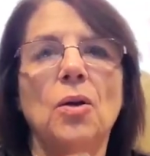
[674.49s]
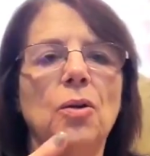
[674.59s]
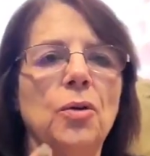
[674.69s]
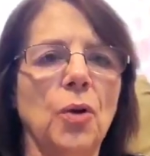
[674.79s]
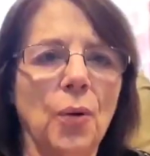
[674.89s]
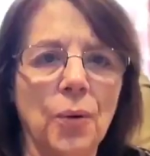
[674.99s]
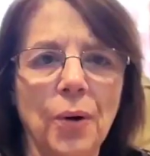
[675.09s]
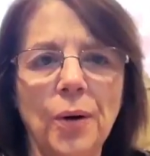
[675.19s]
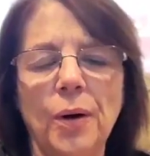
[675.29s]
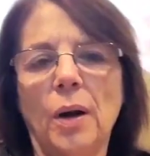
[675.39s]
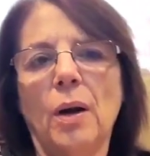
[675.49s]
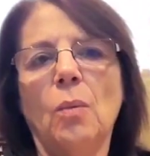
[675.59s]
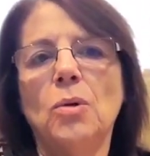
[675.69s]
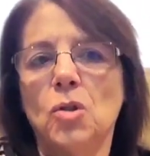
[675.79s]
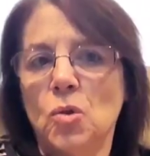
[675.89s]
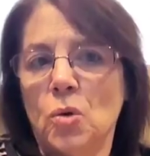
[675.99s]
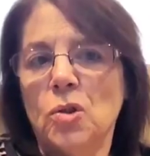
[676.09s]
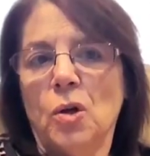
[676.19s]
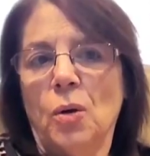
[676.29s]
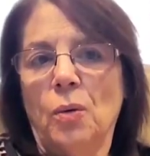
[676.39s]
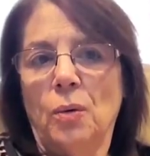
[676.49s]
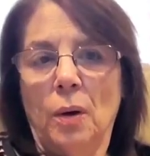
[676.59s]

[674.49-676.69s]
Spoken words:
your yogurt, which is also